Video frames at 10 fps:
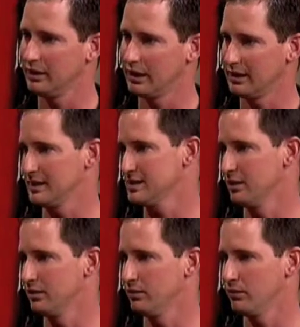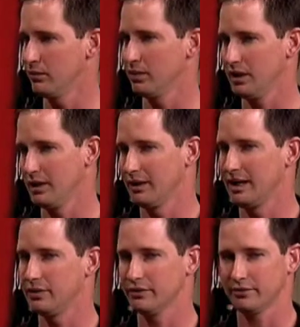and that's how it
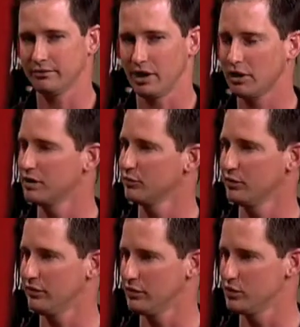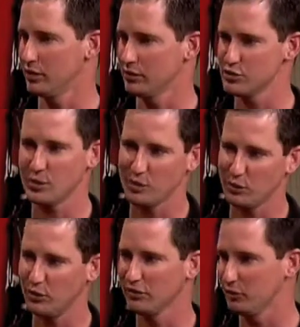allows our customers to enjoy their swimming
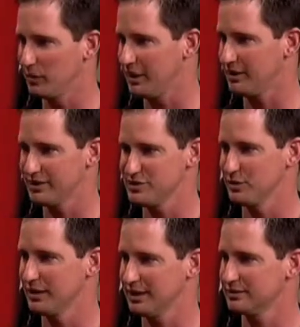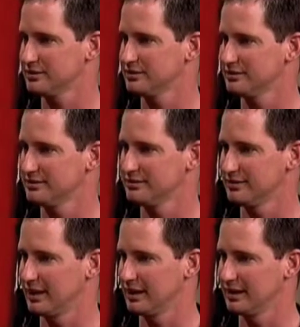pools, their backyards, their decks,
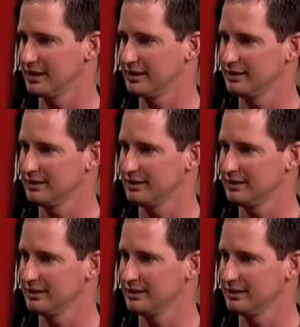and uh,